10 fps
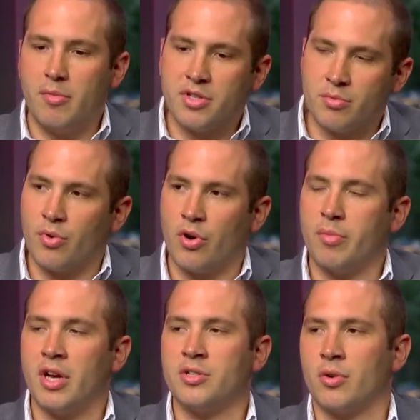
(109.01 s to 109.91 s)
might be some
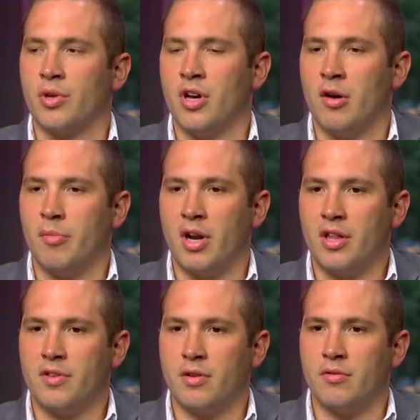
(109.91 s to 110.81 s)
growing pains early on, but I
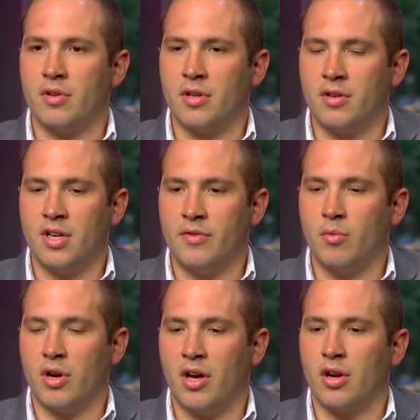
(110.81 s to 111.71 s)
think given
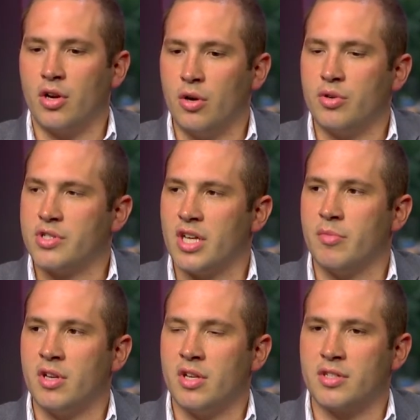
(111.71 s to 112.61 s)
what kind of coach
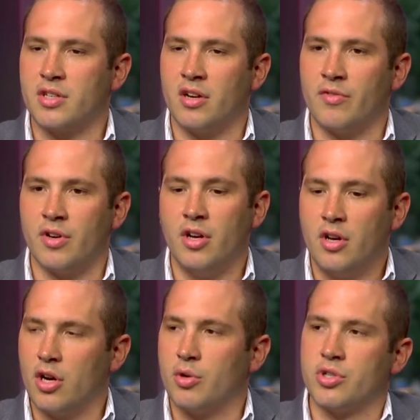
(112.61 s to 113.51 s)
Saban Saban is, kind of a
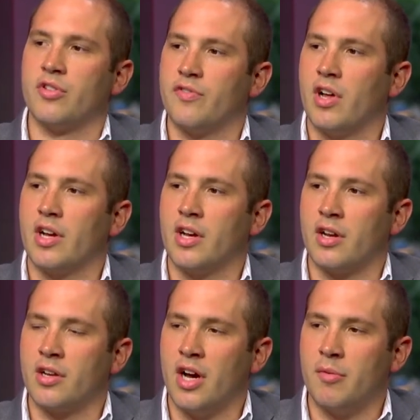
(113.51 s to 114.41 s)
coach on the fly kind
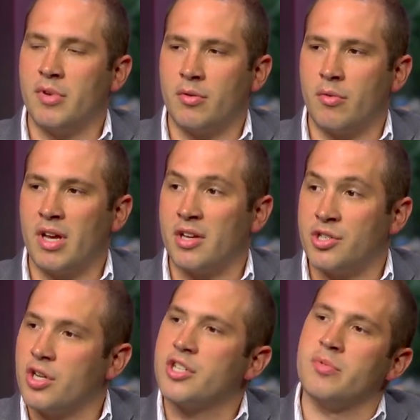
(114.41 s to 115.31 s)
of guy, and be able to make
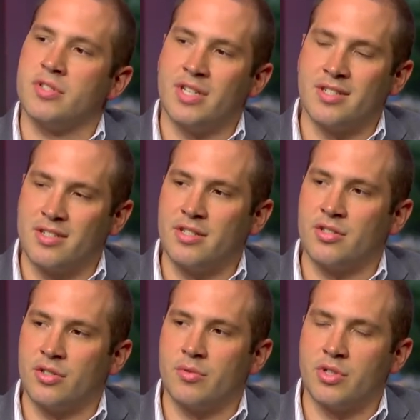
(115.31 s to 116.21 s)
adjustments as the
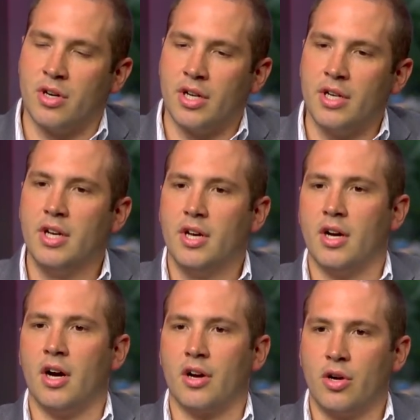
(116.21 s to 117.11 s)
season goes on.
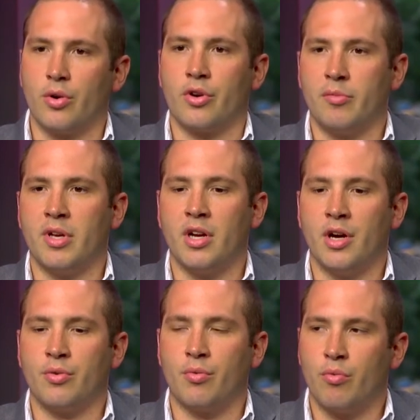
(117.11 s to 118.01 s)
Uh, Coker could be a
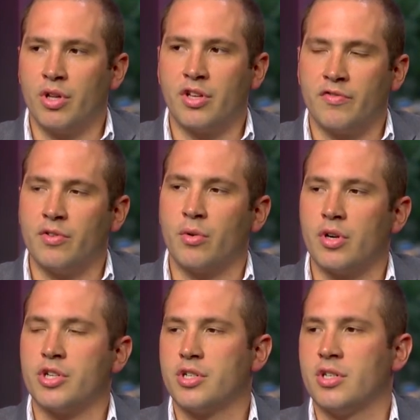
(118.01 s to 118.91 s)
guy who could really
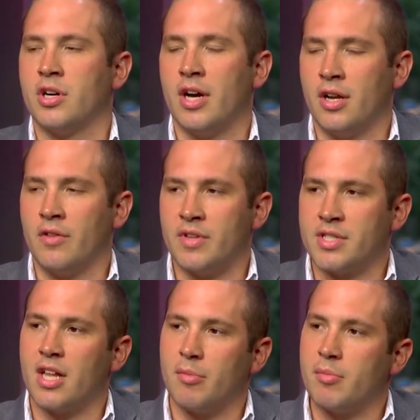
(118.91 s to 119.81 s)
flourish uh, at, on
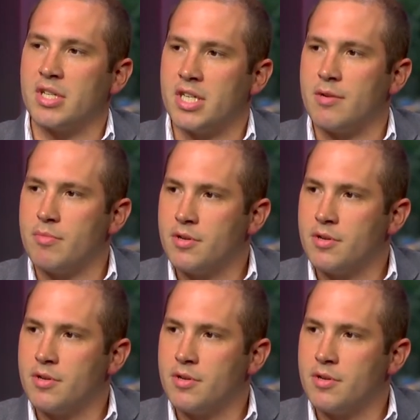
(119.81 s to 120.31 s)
this Alabama team.